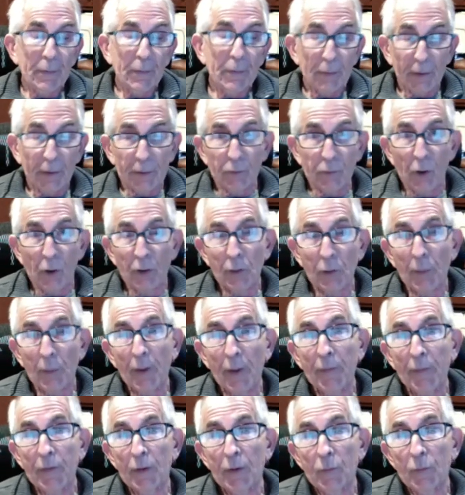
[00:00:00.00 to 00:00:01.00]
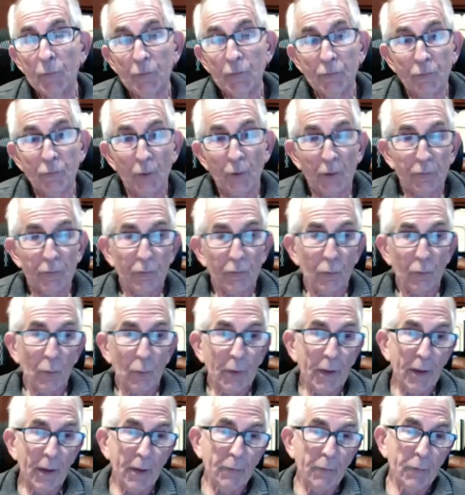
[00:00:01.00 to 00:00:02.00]
I talked about the infrastructure we
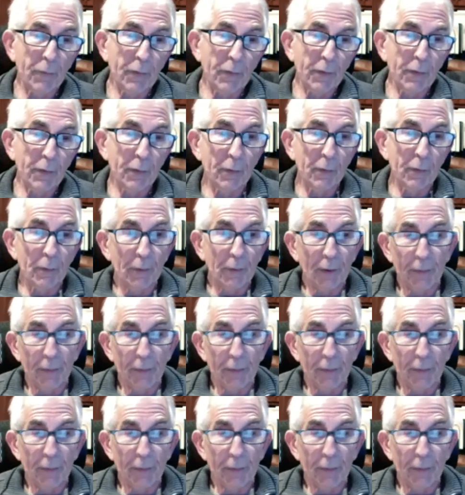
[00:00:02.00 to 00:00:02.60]
have here,